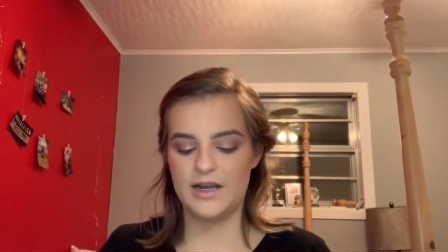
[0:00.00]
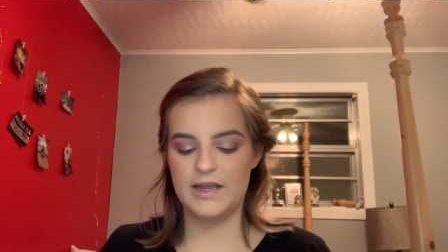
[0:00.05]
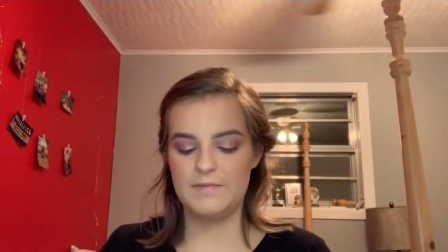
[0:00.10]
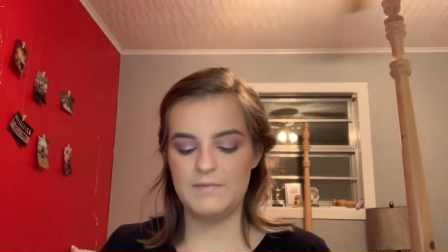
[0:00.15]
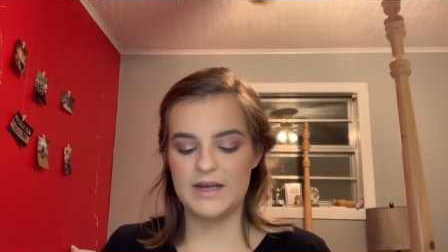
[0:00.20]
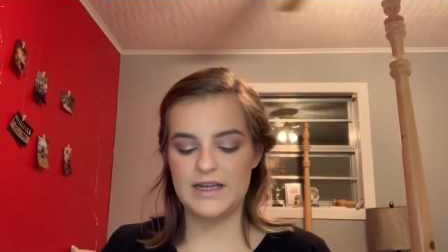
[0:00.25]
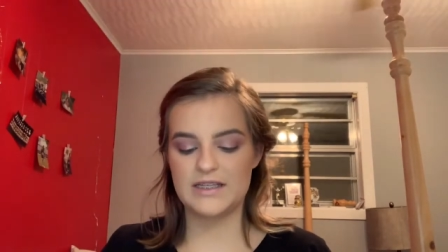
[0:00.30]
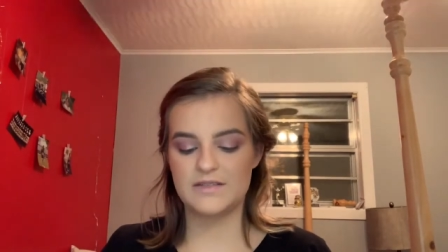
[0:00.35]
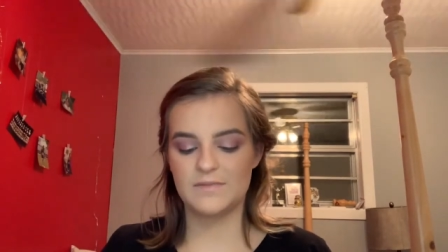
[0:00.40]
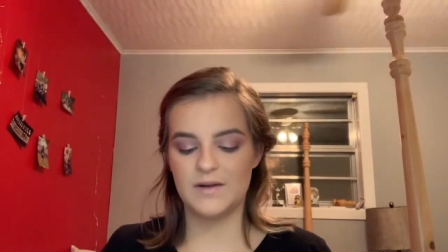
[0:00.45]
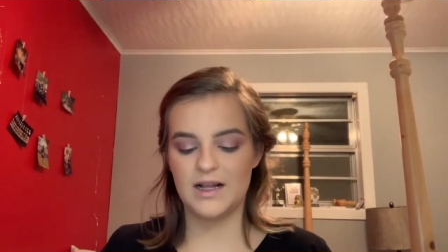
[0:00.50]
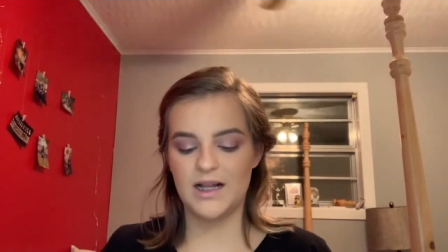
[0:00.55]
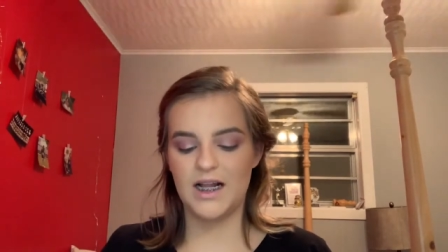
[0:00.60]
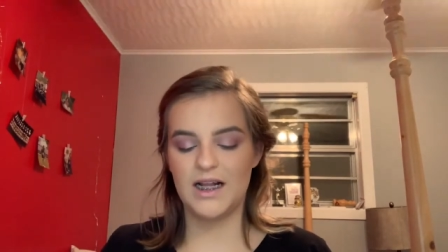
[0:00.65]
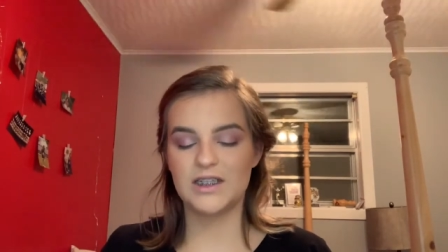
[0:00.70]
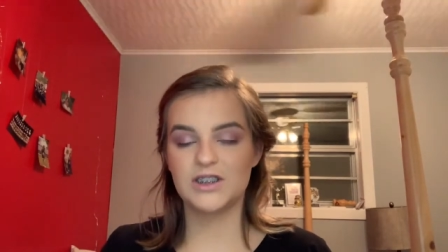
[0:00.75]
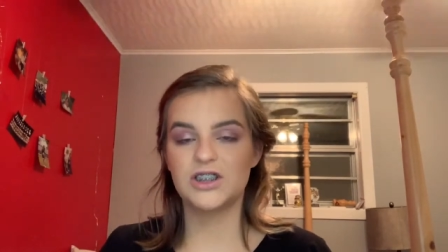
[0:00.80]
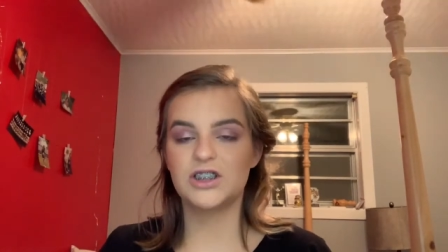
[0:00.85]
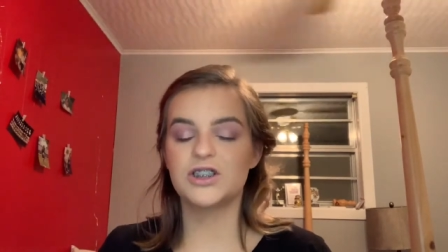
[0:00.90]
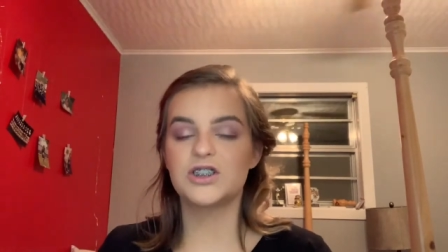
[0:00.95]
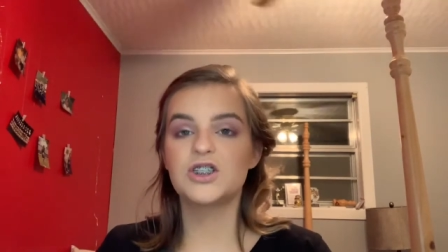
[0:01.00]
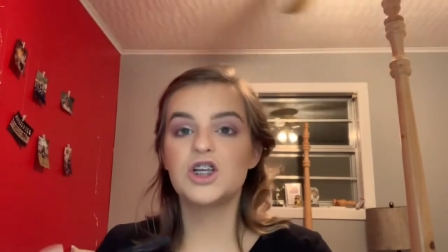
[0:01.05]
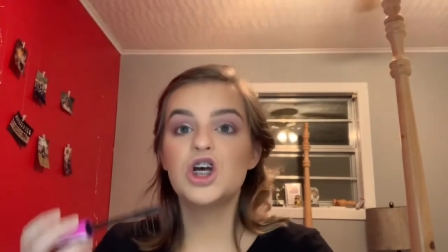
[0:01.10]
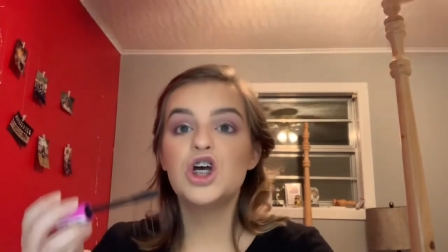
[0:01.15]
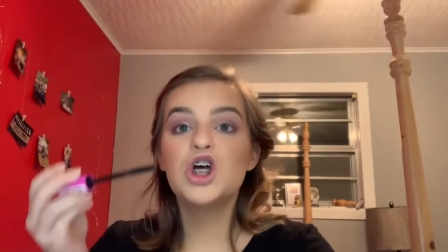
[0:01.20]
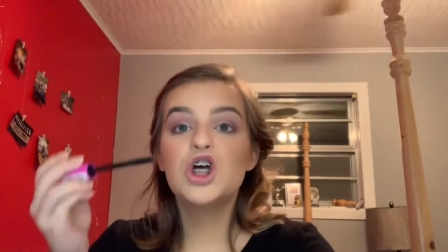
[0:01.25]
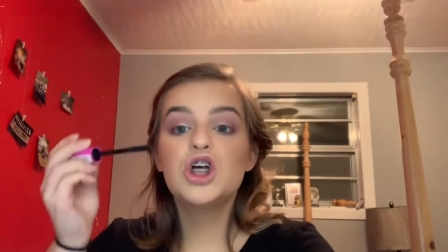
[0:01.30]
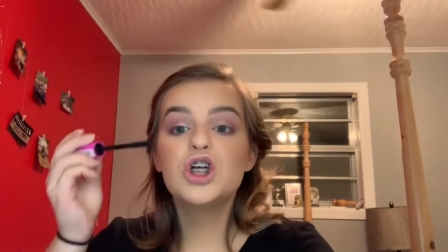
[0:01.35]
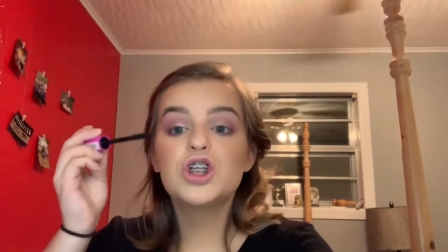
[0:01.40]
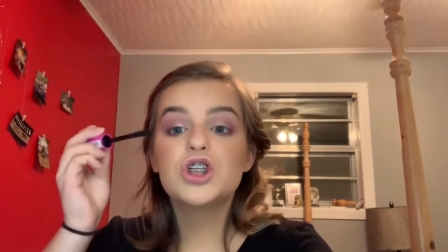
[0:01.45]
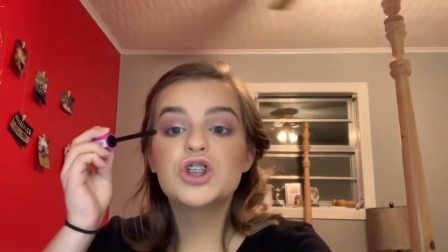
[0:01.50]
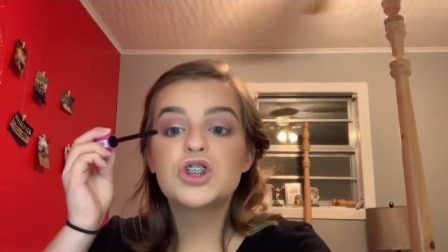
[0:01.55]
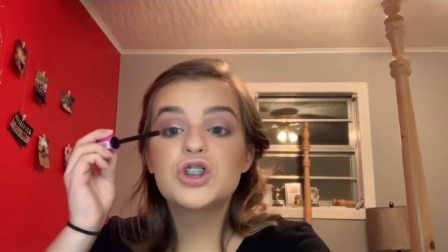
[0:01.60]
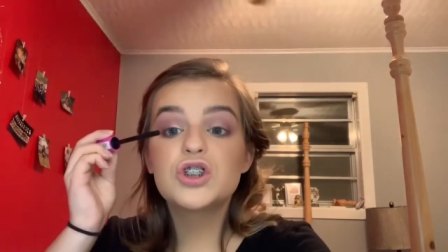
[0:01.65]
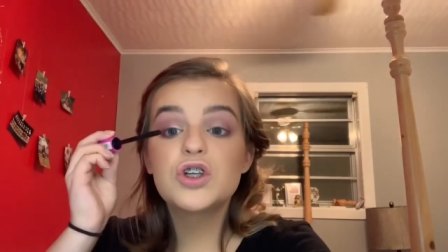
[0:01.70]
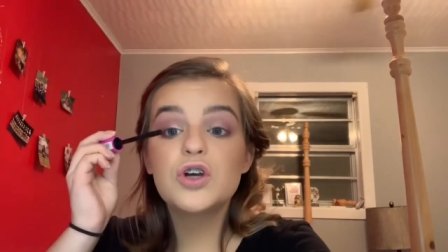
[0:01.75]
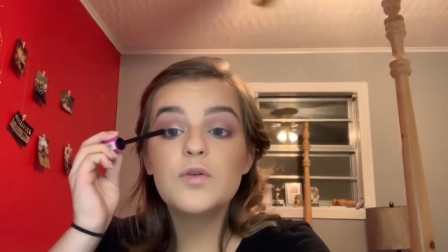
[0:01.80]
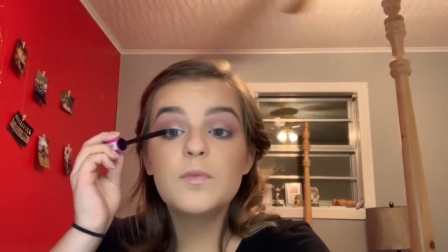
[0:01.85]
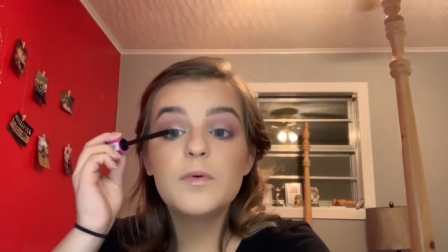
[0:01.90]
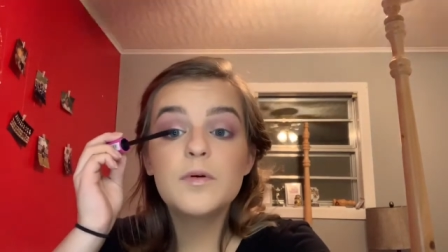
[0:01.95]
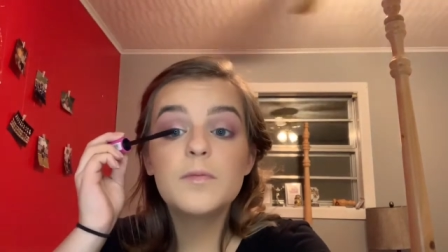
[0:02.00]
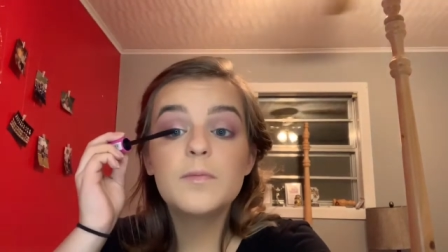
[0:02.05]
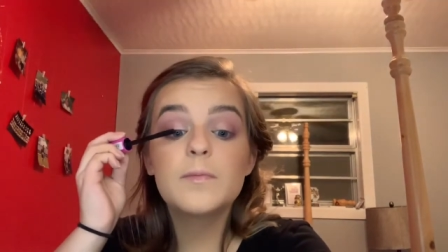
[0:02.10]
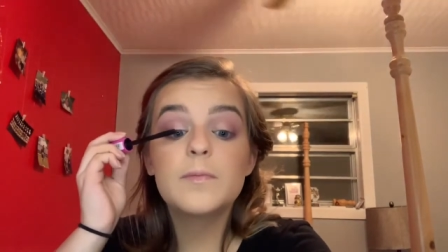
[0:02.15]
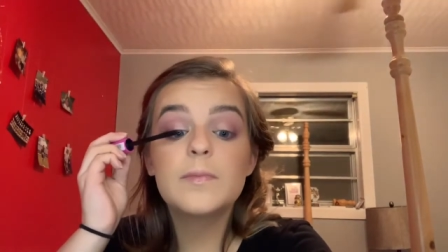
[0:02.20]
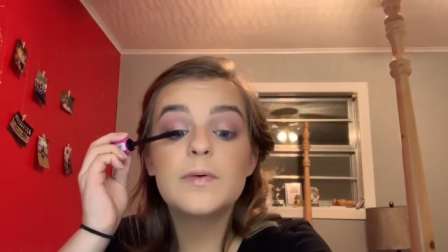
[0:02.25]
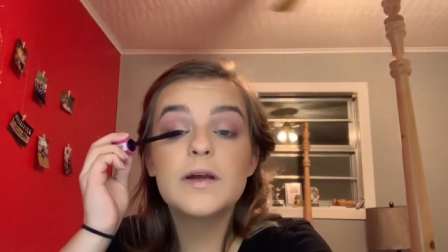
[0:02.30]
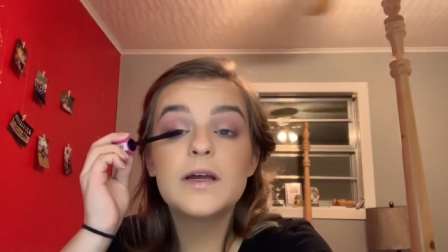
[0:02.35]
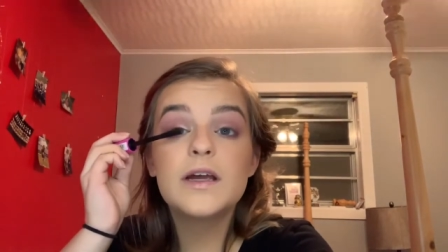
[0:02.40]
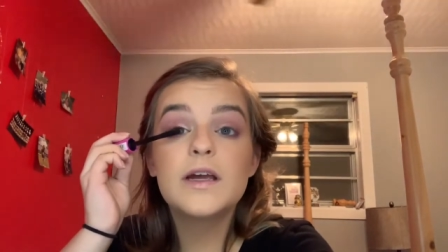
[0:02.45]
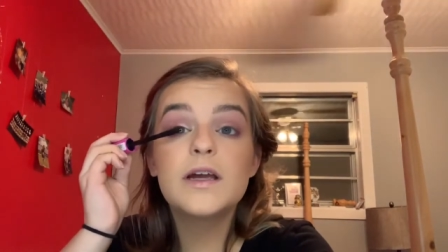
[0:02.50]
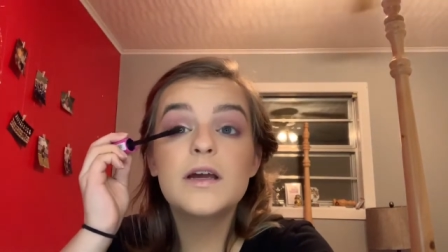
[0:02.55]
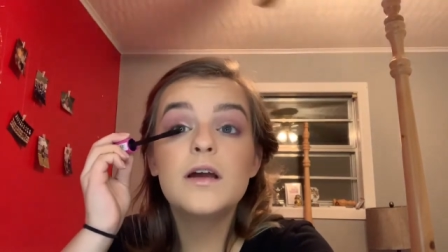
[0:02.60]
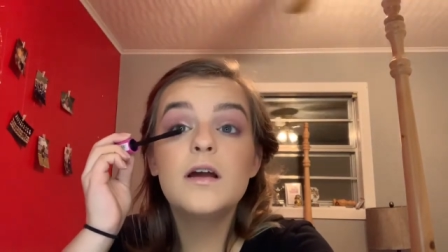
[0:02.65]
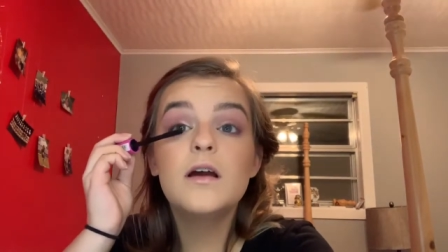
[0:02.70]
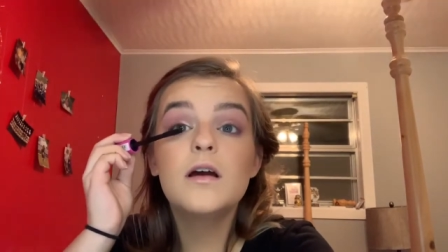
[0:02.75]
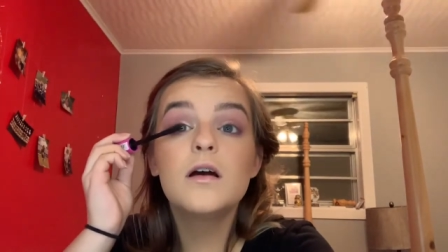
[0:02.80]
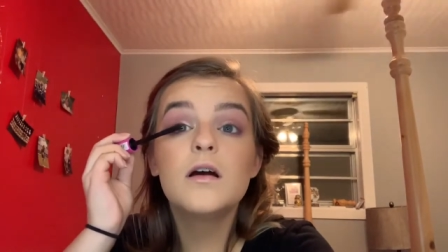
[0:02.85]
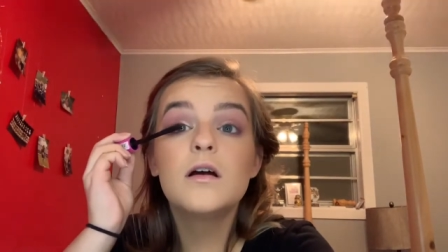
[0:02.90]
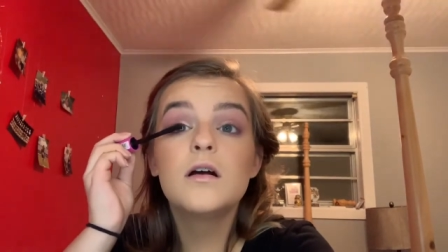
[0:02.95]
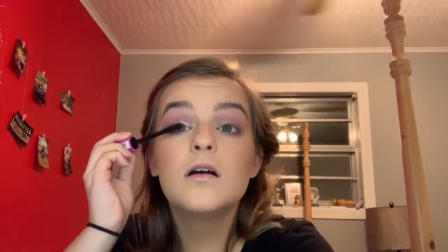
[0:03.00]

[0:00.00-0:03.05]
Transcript: It makes my lashes super big.